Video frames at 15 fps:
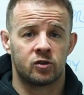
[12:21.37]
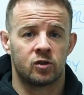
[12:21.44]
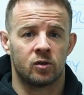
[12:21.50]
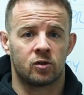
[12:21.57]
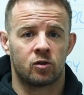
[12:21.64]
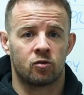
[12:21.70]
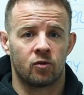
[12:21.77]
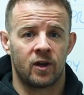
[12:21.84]
to
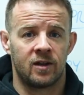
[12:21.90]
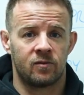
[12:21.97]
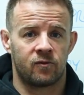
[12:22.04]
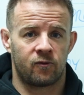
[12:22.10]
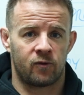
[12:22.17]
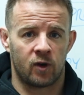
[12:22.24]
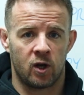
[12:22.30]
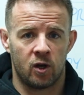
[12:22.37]
create
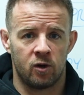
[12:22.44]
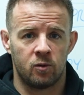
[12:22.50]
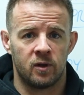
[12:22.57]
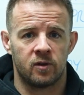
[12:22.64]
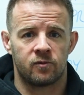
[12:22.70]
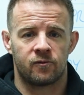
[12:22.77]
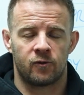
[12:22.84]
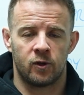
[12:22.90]
flow
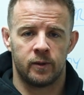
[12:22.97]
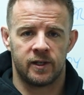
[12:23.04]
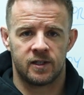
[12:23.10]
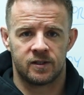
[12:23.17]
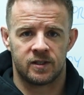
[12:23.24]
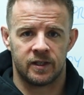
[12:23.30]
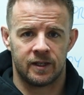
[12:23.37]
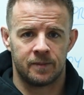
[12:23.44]
and
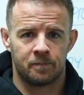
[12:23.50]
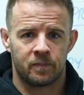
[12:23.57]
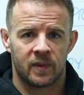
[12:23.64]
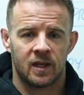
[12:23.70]
fluidity